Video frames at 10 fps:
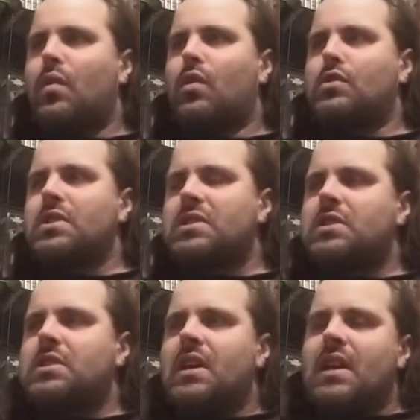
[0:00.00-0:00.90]
or
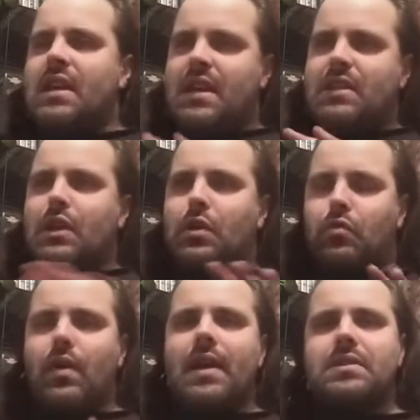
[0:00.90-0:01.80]
just in the
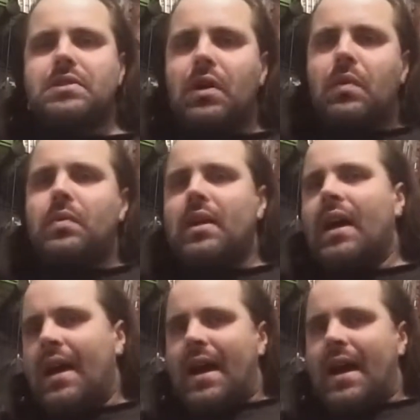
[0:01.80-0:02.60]
gray zone,